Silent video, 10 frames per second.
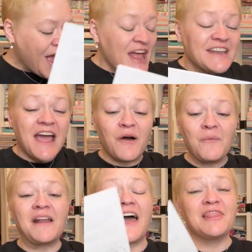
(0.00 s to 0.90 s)
Now,
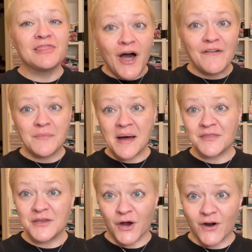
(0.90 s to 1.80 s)
what I love about
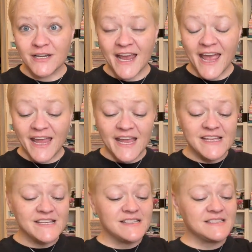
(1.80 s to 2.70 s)
the Yarn Yay
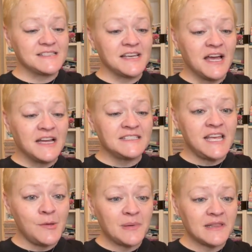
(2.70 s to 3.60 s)
is
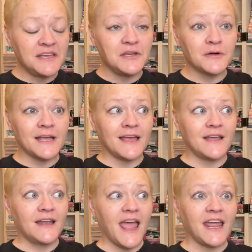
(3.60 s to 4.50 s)
typically you'll
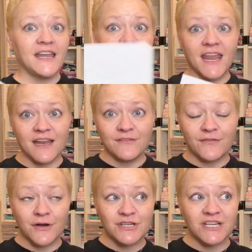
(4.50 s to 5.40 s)
get a knitted
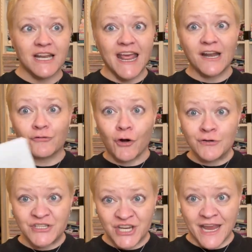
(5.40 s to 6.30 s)
version and a
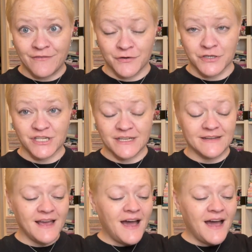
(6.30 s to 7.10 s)
crochet version.